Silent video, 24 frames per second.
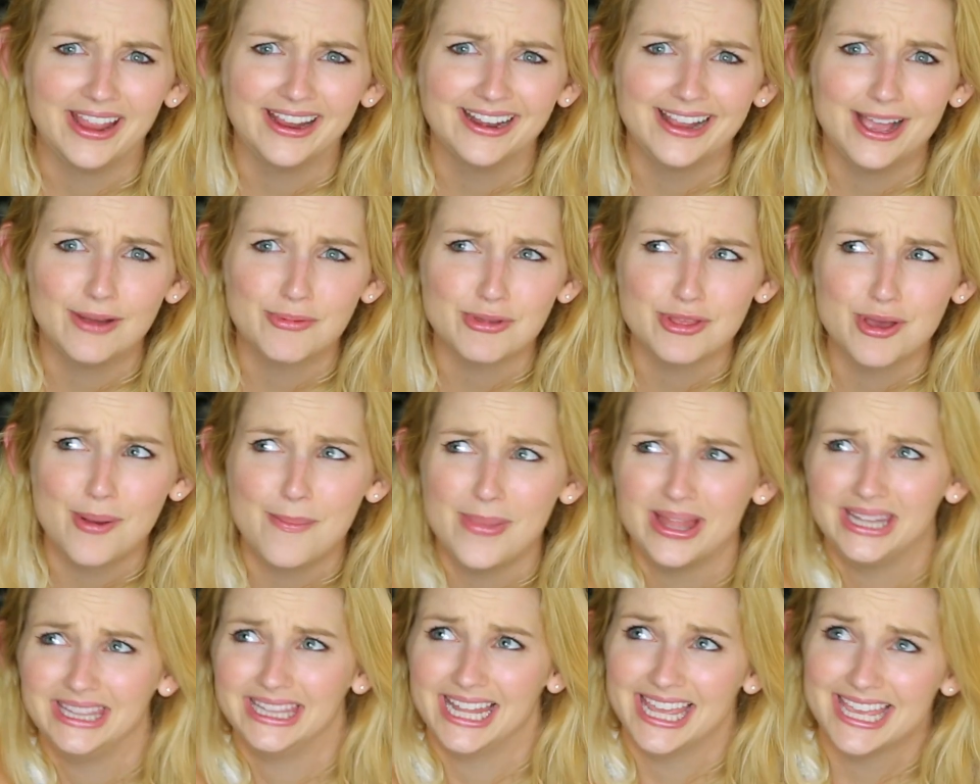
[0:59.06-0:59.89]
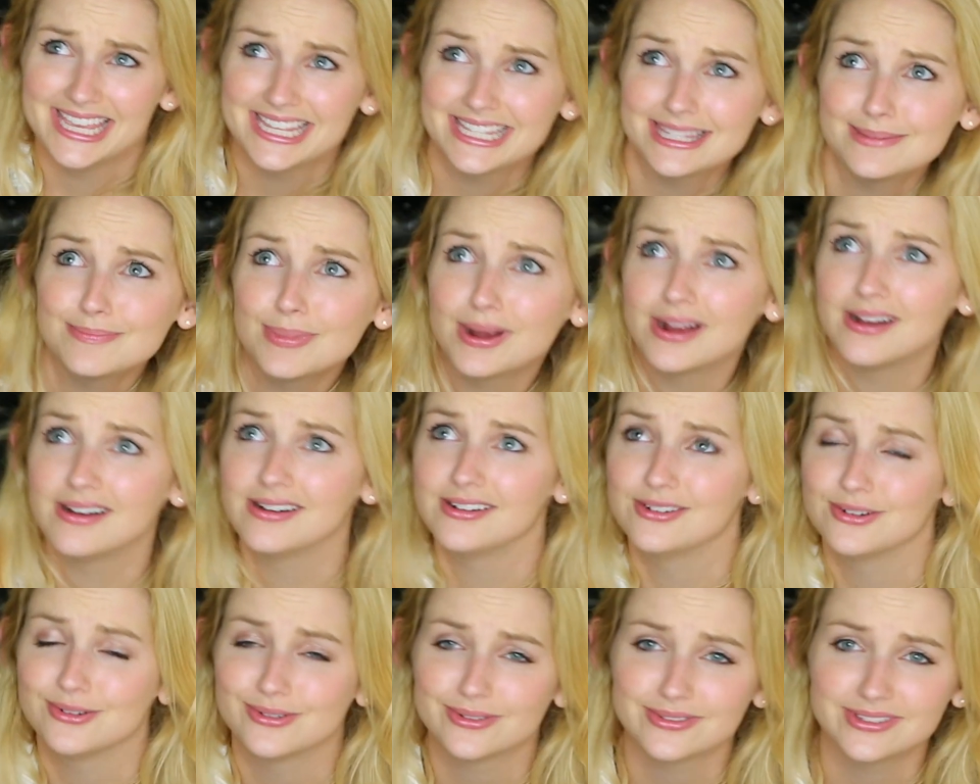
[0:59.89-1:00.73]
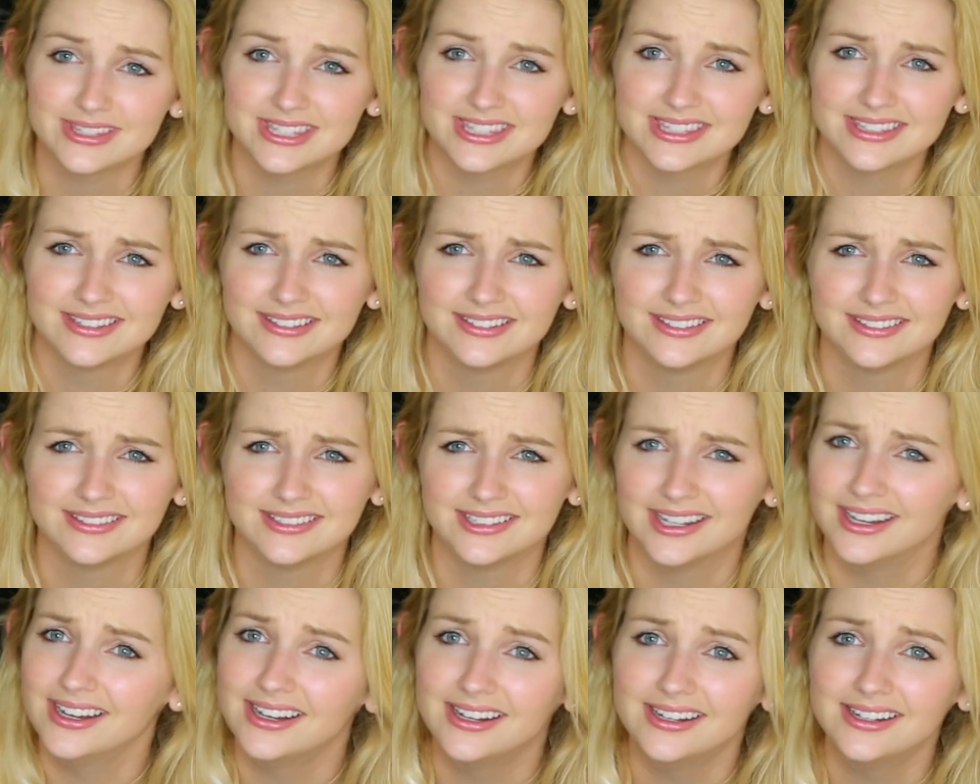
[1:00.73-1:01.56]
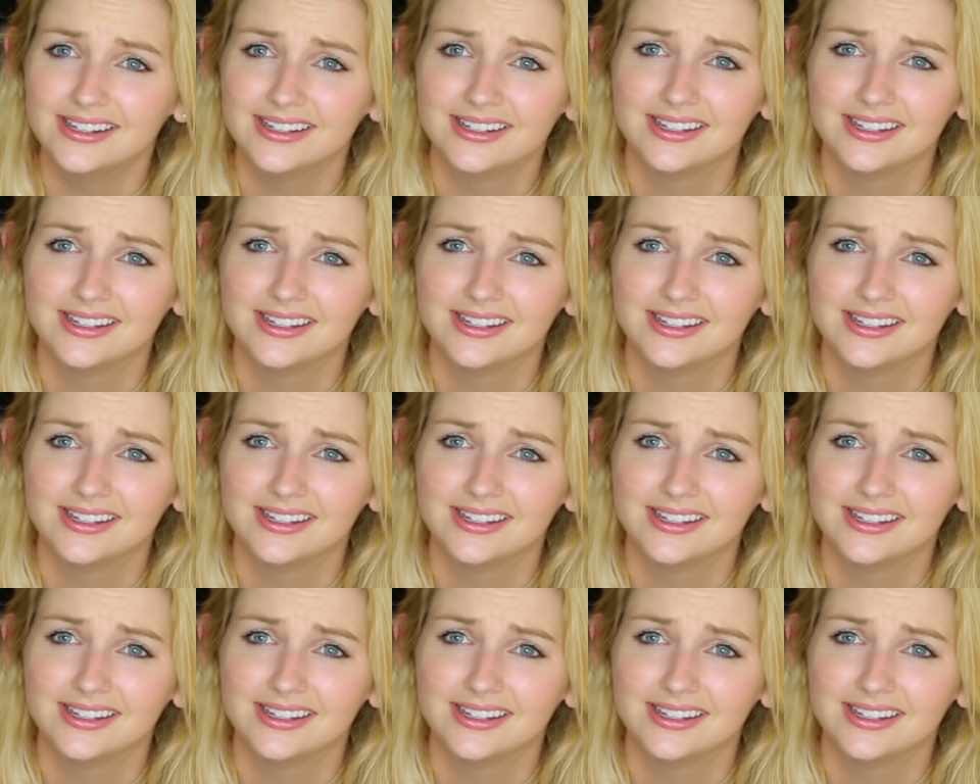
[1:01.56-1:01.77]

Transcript: hanging out with all my lesbros. Duh.